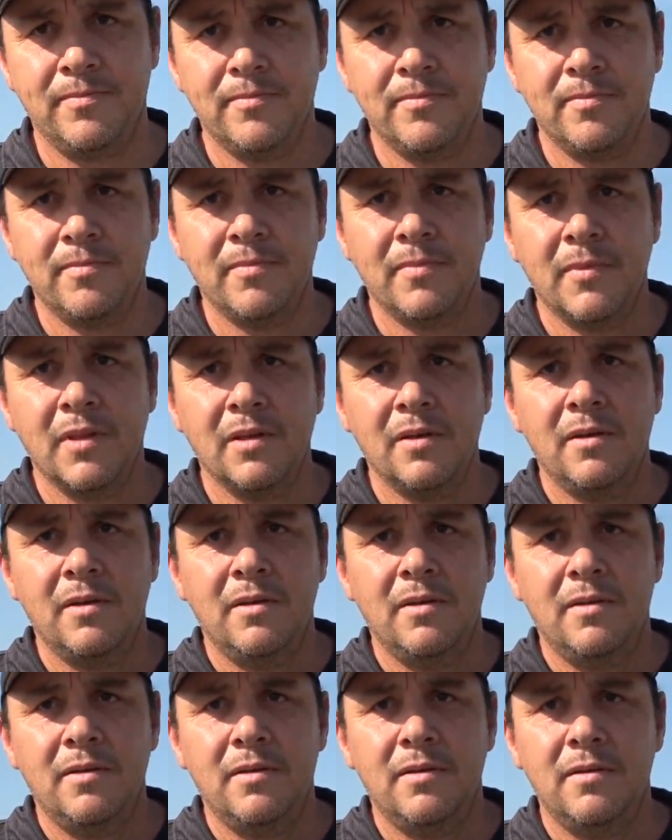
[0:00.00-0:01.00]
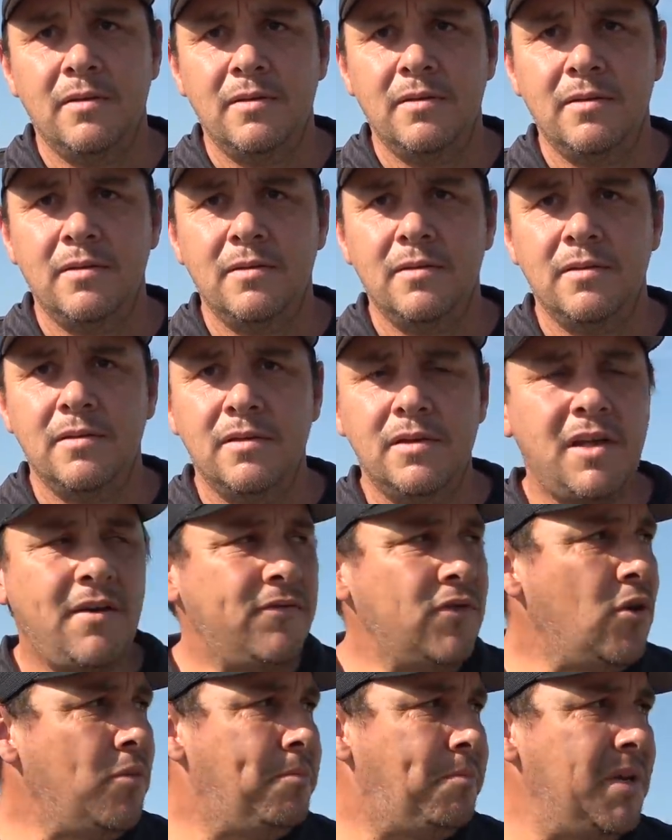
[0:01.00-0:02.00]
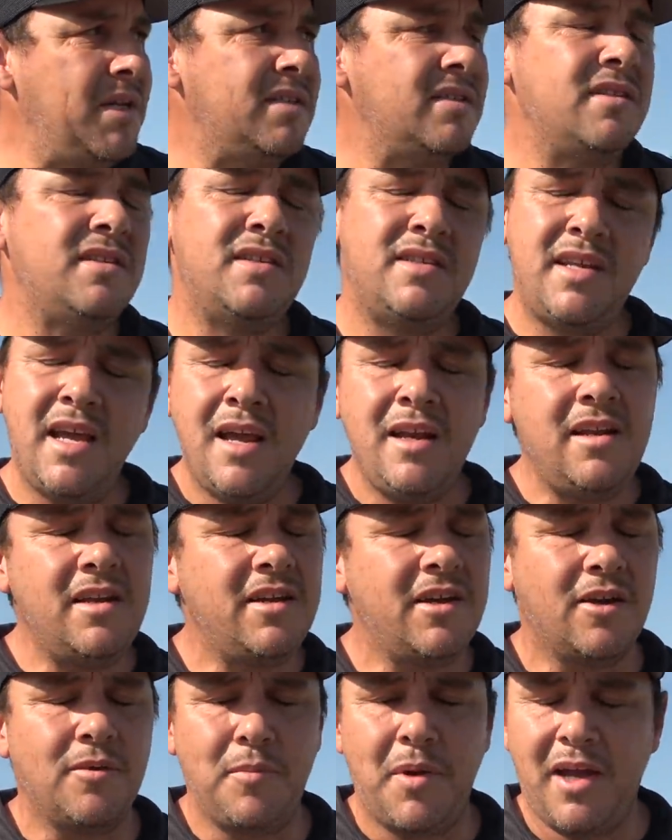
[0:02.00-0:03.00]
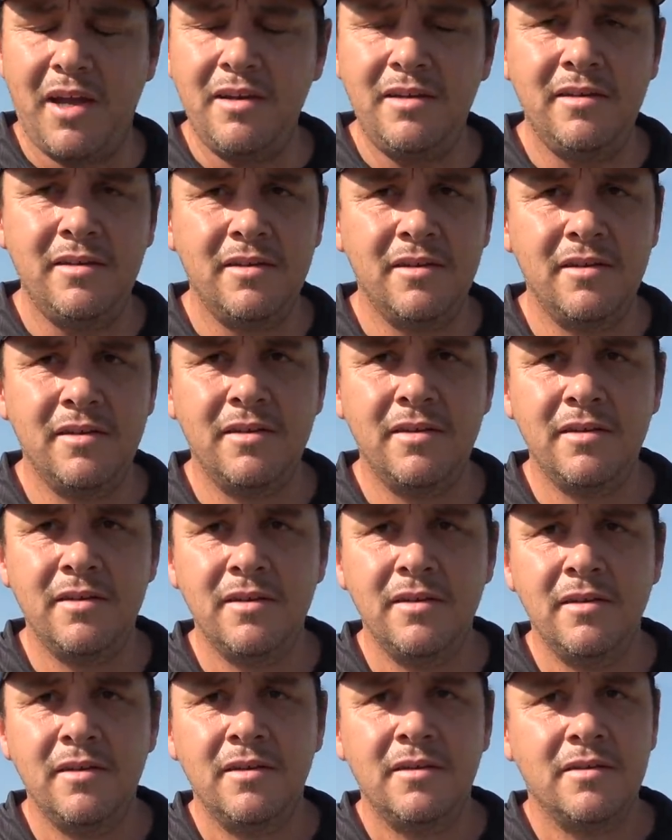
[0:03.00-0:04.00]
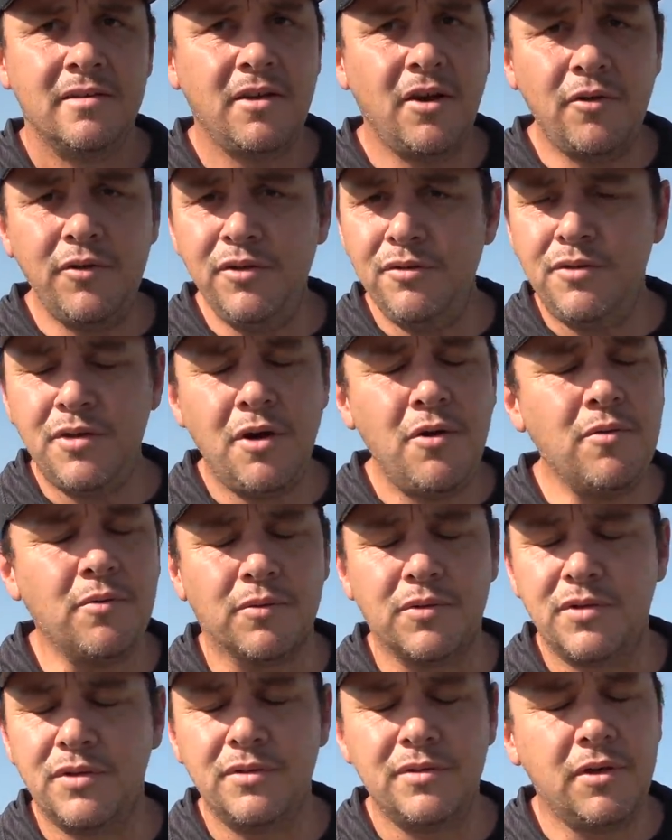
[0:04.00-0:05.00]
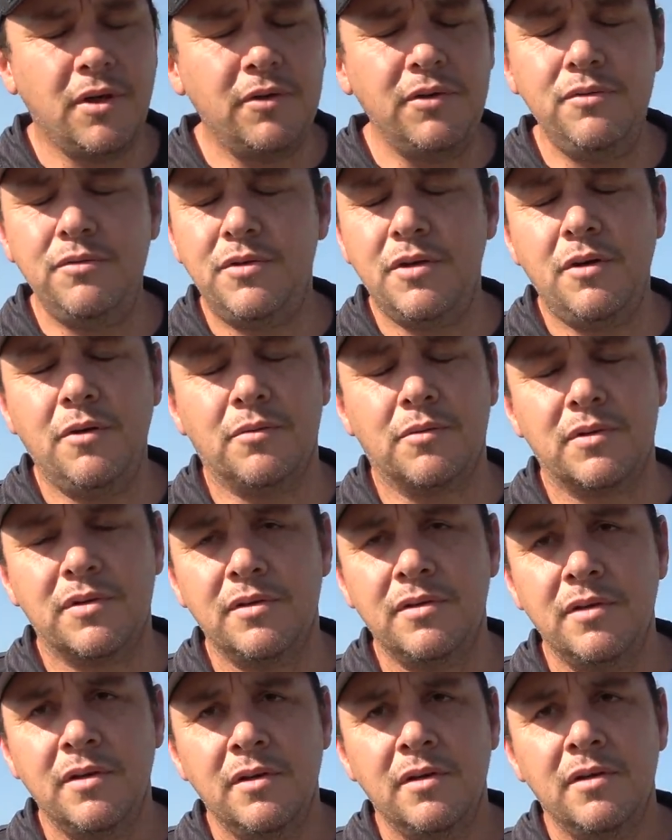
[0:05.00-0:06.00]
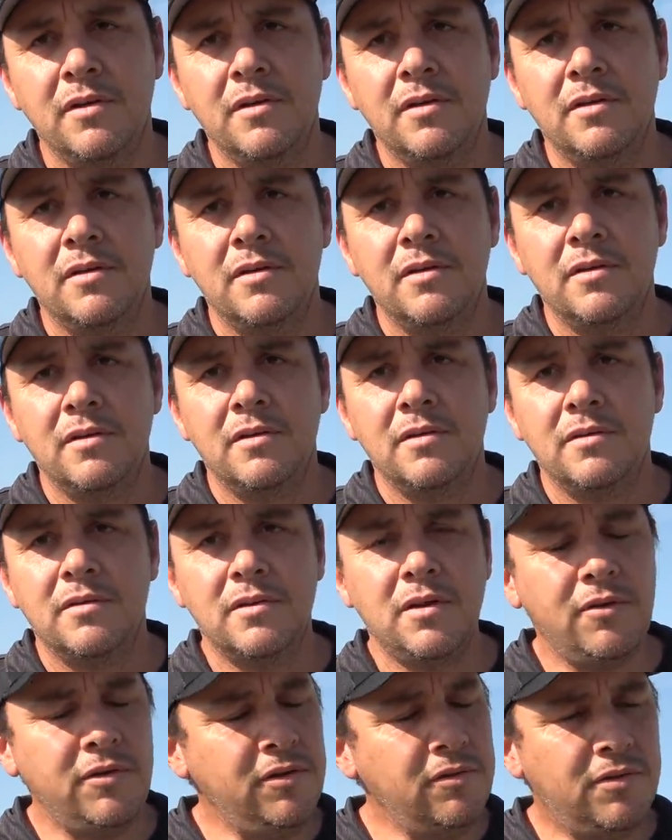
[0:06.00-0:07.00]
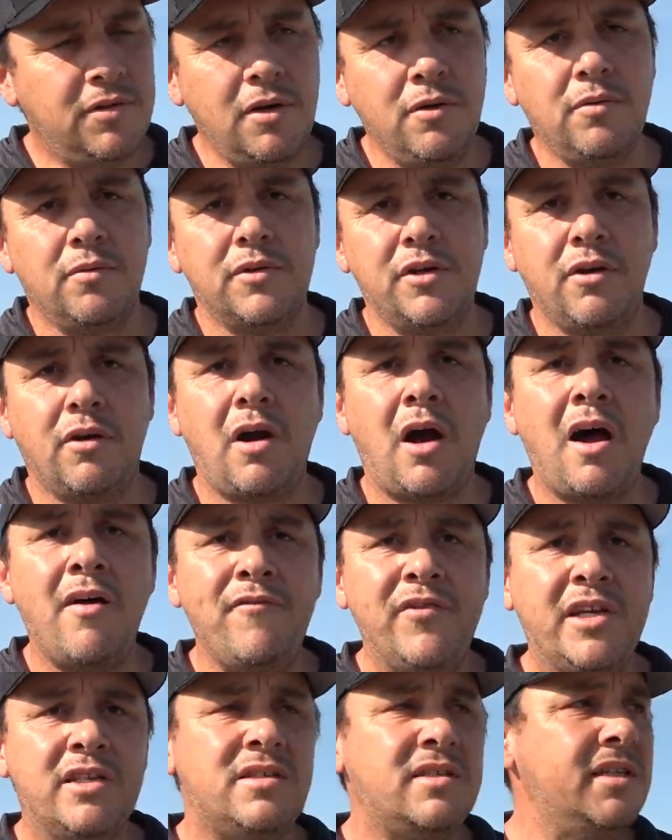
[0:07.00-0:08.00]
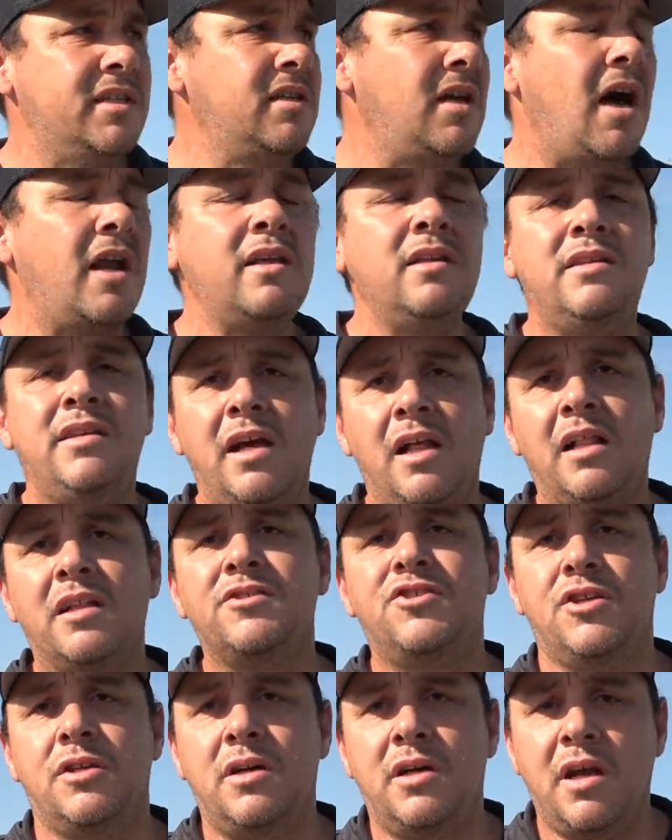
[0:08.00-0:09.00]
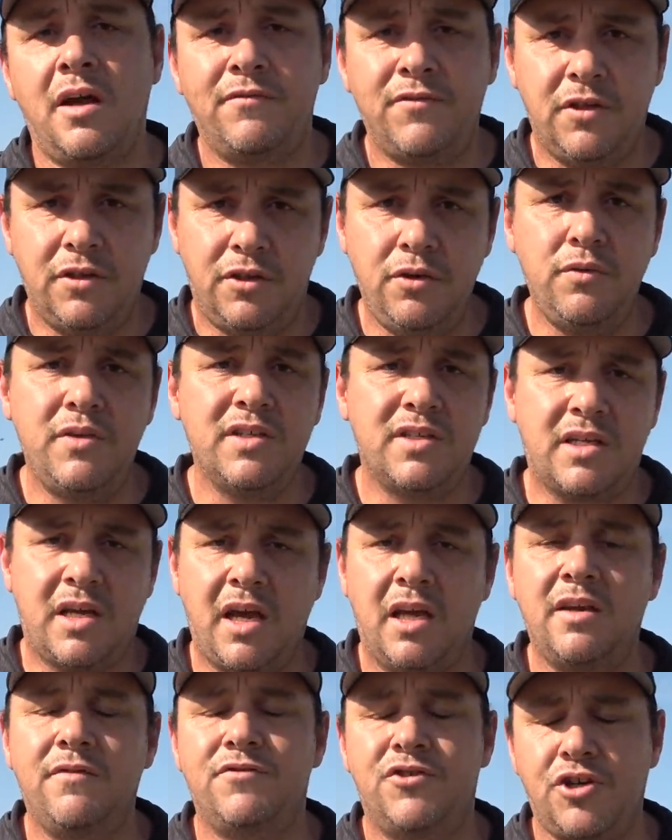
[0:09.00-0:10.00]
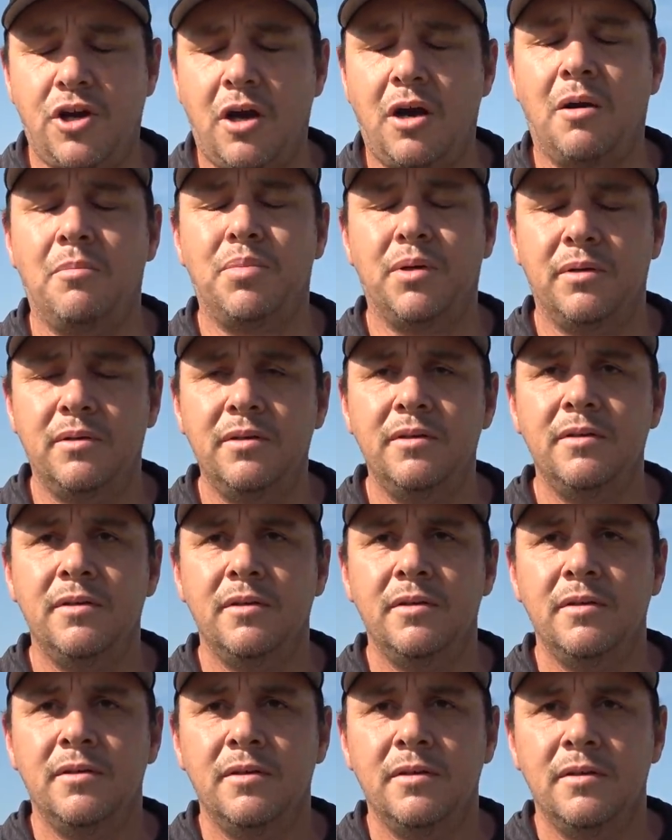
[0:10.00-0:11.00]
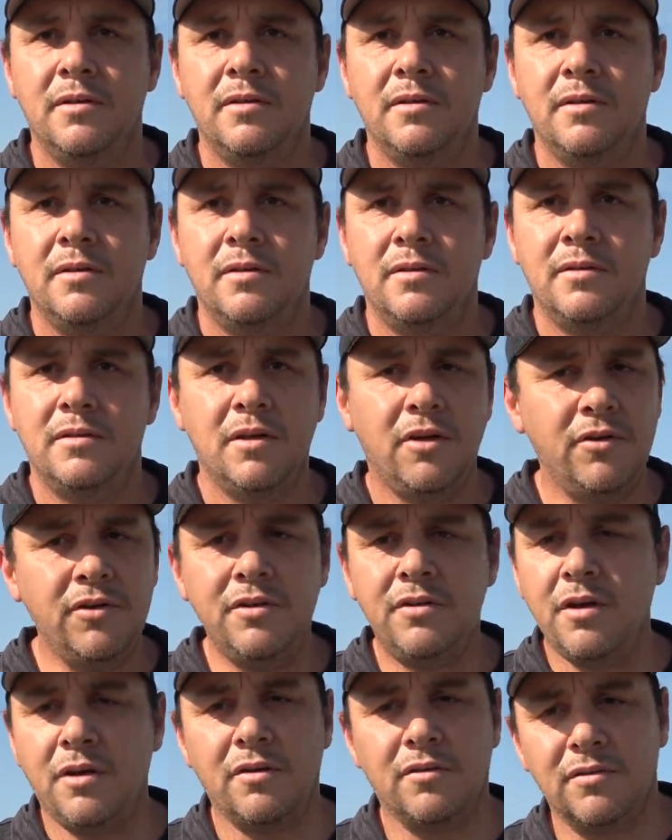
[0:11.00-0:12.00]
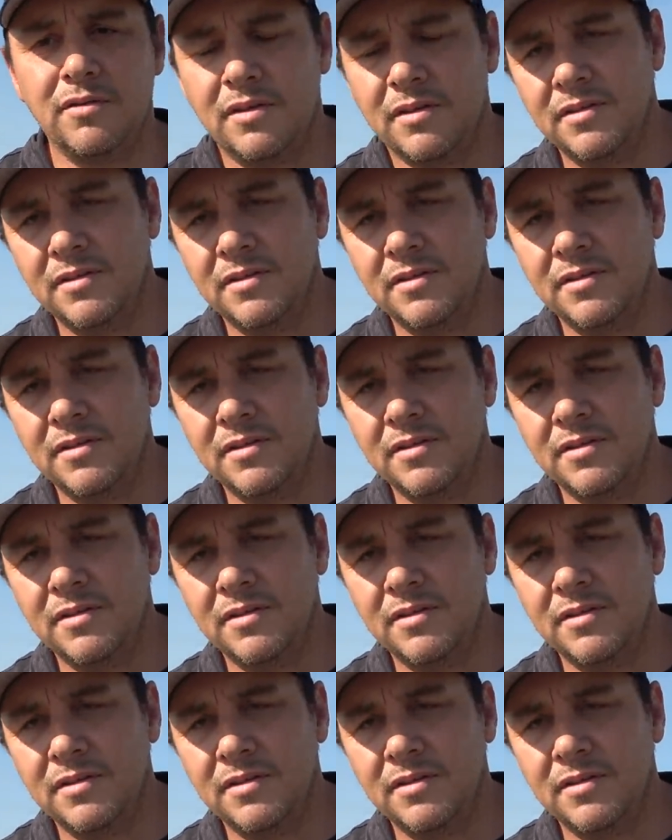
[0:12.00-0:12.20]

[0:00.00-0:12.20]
I never went inside to your business. You have no business standing here, man. I do. No, you don't. I do. I do, sir. Trust me, I do. No, you don't. I do. You're obviously not intelligent enough to do this kind of job. I do. Trust me. No, you don't.